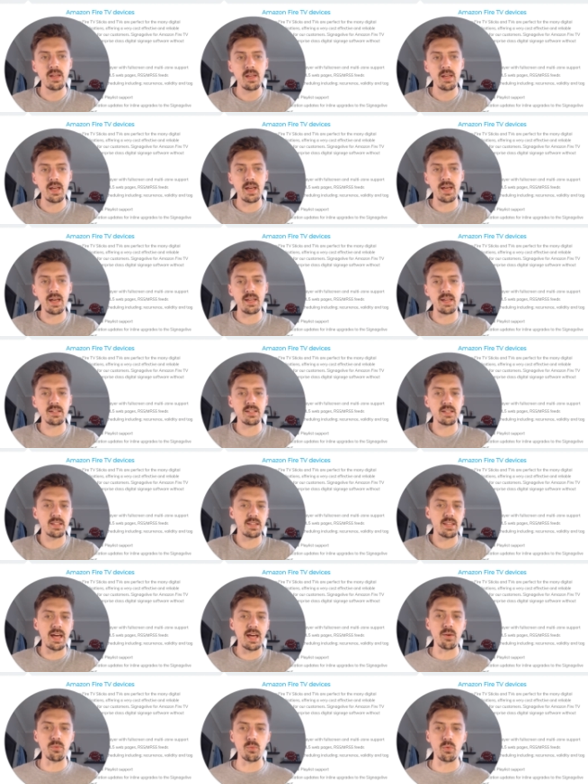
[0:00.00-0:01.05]
And
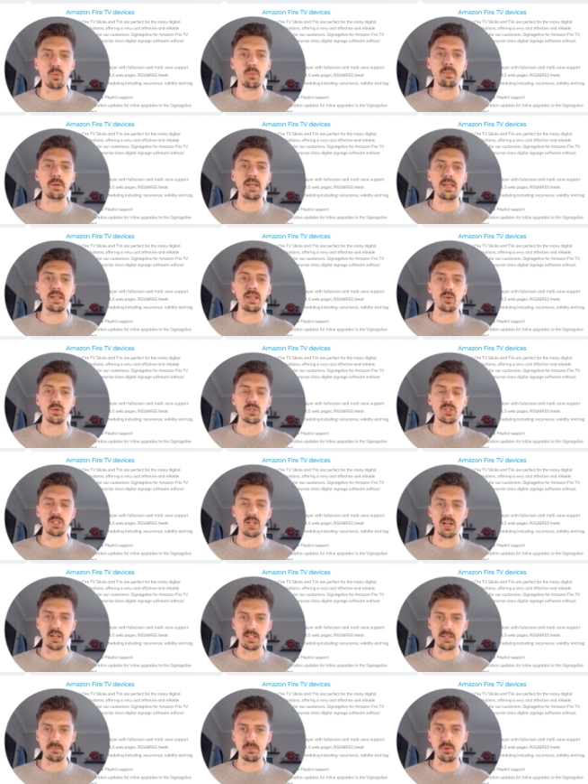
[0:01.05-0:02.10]
that will be your
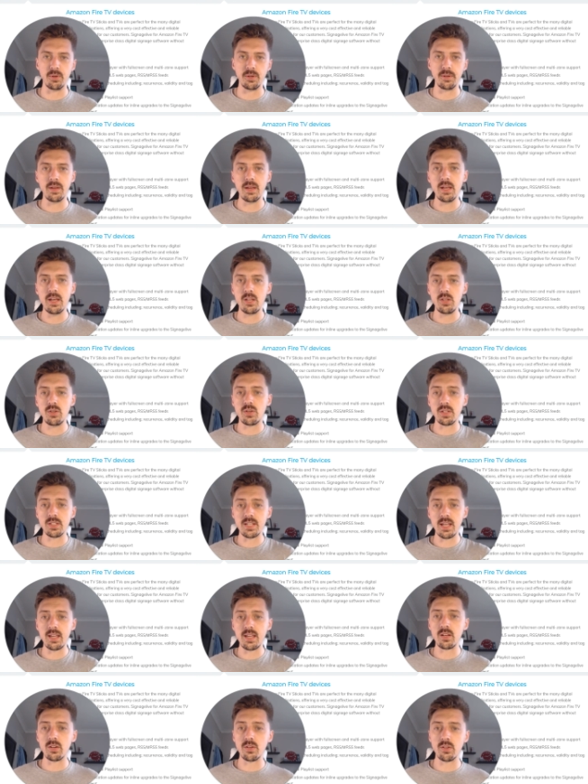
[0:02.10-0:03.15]
starting point. You can
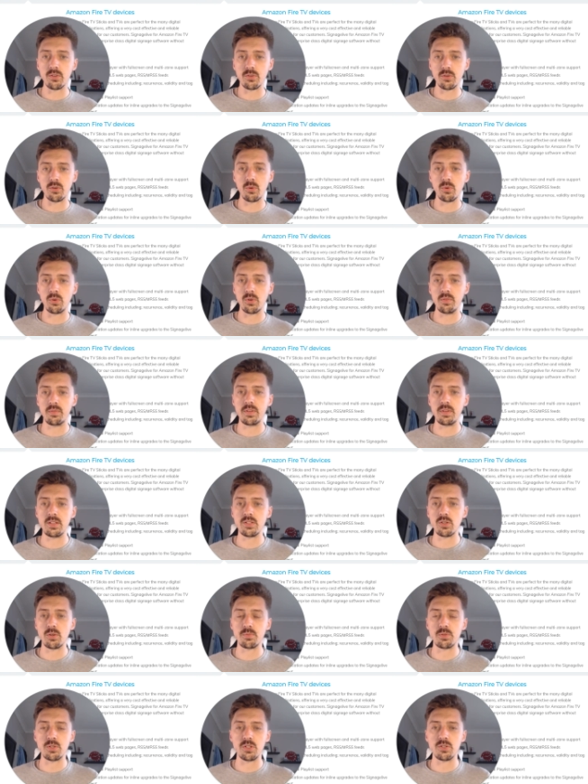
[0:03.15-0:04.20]
take a look through all of these
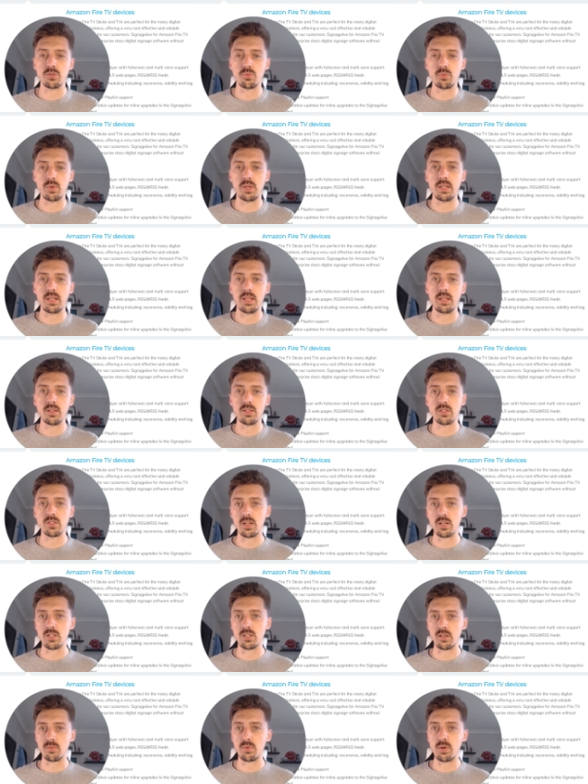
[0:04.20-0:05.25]
options within the
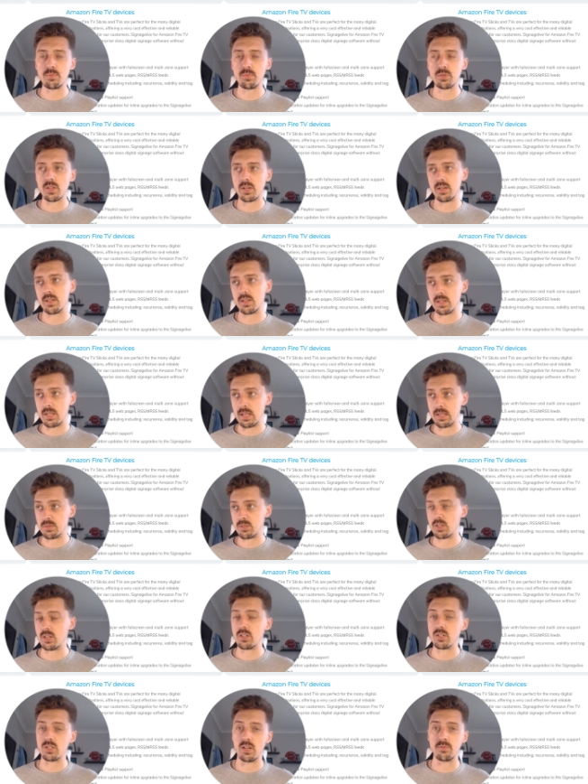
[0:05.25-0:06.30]
Signage Live website at
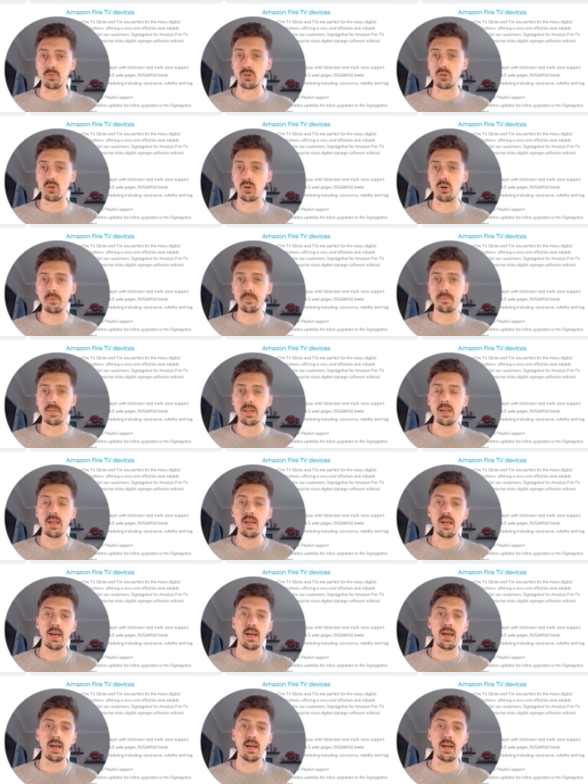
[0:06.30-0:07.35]
signagelive.com
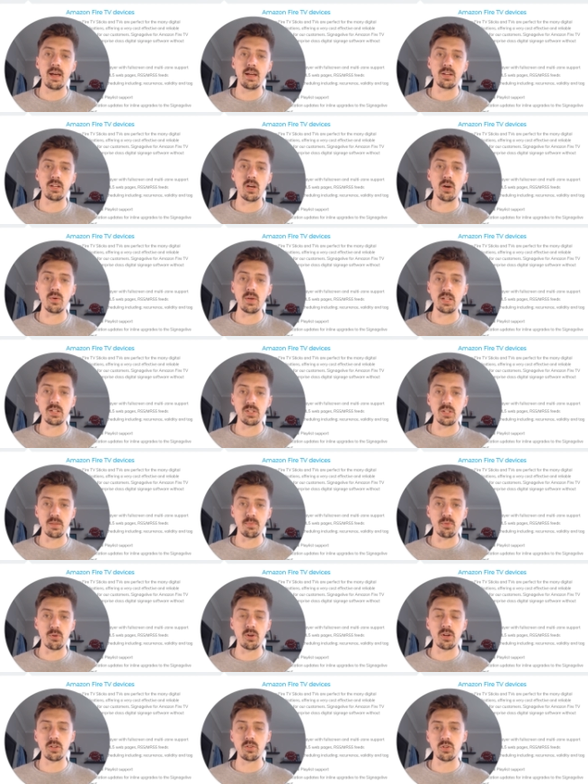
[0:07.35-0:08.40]
uh, and go into the
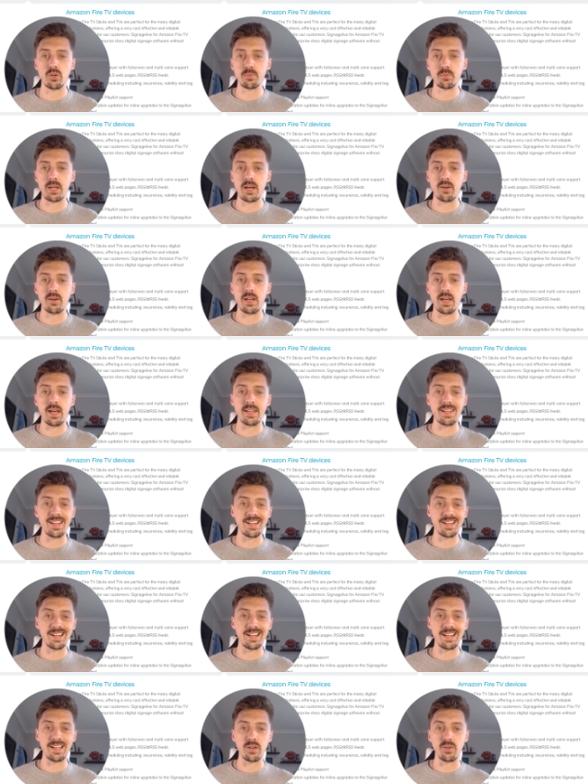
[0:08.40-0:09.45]
product drop down and then
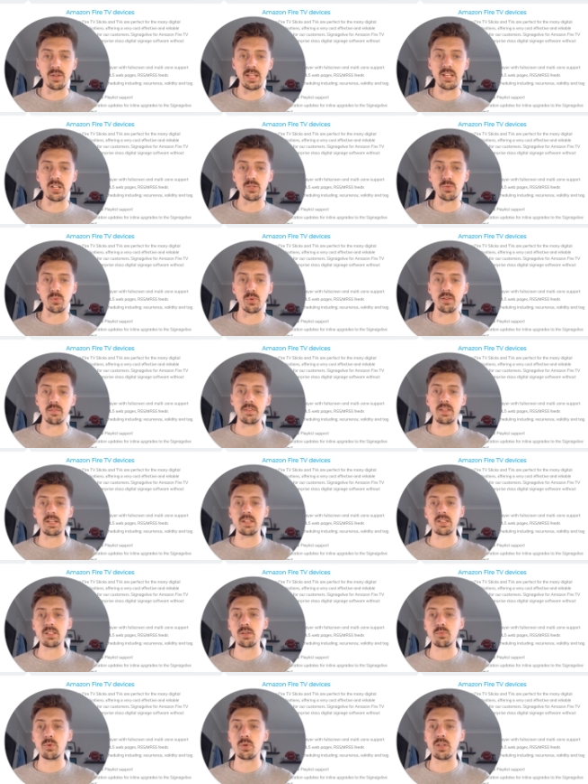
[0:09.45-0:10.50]
click on each one of these
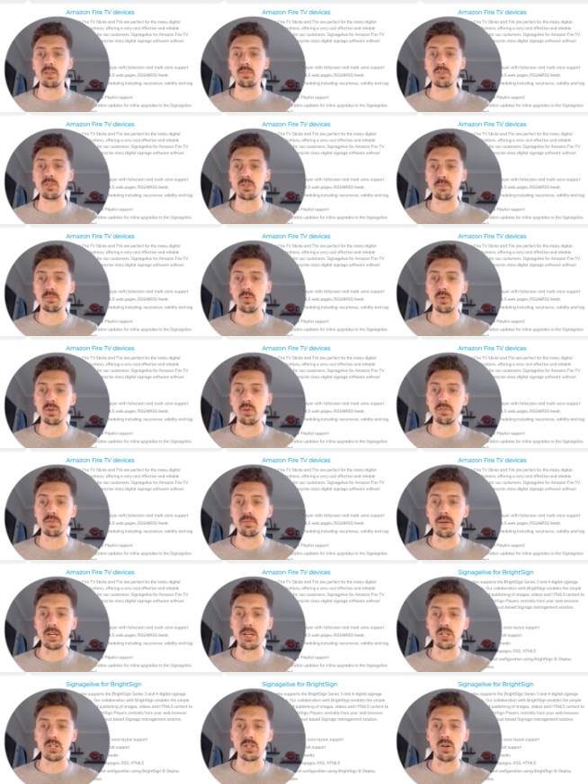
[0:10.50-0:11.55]
and we'll give you some more
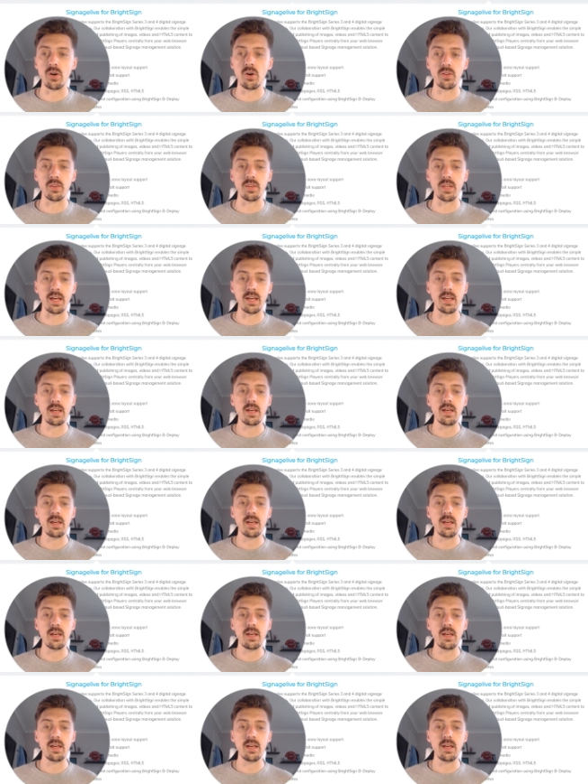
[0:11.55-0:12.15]
information on that